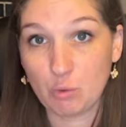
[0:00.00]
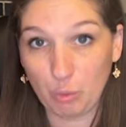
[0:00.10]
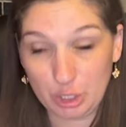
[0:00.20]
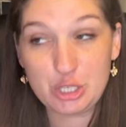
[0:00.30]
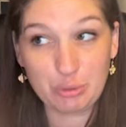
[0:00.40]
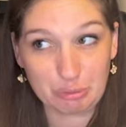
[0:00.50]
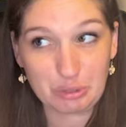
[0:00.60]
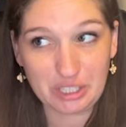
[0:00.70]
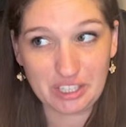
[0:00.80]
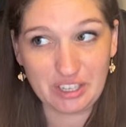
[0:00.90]
We're doing
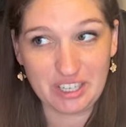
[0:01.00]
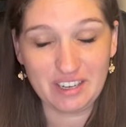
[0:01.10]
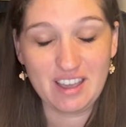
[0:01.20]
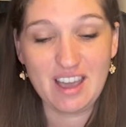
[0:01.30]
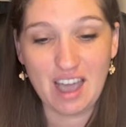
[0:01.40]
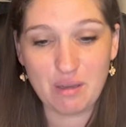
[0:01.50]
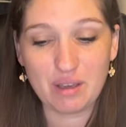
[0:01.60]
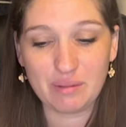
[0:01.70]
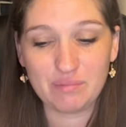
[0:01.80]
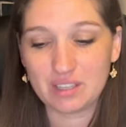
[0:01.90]
really good. I,
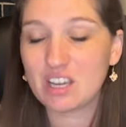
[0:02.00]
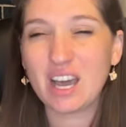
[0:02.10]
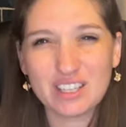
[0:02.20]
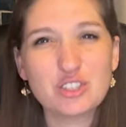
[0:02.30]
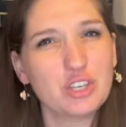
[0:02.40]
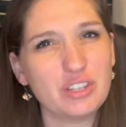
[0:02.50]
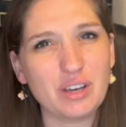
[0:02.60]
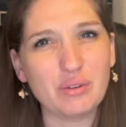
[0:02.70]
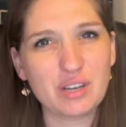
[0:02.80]
am God is good though.